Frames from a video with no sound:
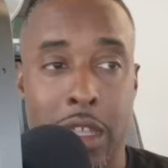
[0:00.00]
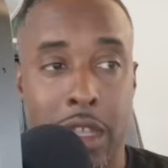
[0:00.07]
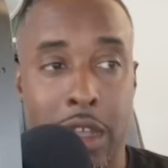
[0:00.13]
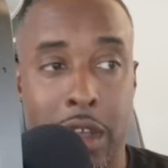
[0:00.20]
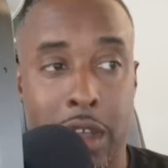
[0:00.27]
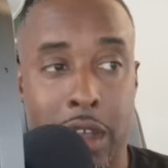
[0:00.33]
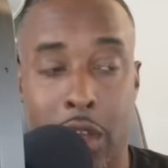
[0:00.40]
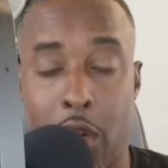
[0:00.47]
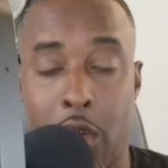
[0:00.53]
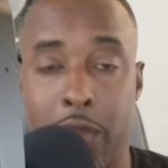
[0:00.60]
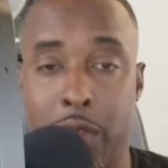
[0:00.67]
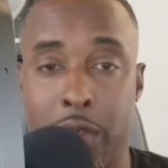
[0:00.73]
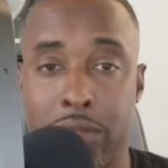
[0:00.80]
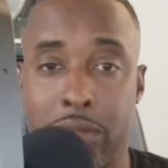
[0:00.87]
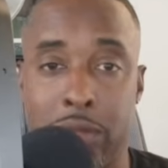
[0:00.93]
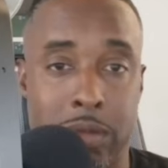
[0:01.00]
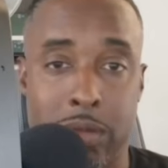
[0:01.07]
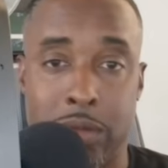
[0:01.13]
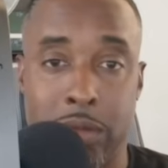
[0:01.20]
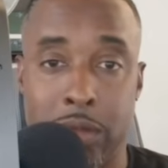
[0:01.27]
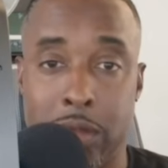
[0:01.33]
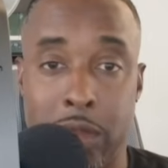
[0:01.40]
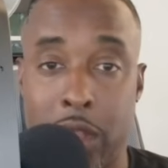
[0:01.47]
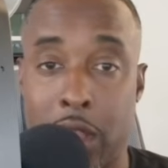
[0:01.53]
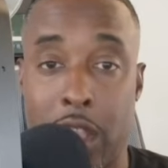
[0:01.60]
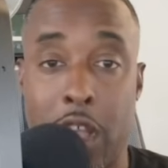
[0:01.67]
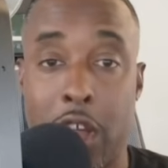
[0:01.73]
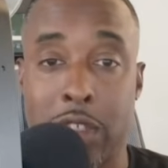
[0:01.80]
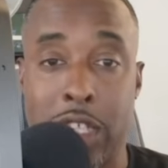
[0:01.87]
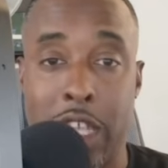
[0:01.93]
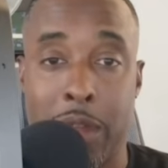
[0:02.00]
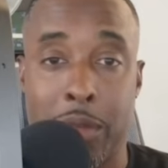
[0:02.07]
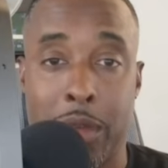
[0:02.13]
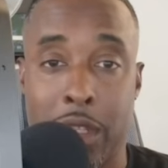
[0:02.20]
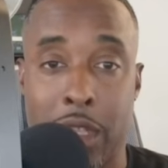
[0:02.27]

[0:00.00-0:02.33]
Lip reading: over a long time.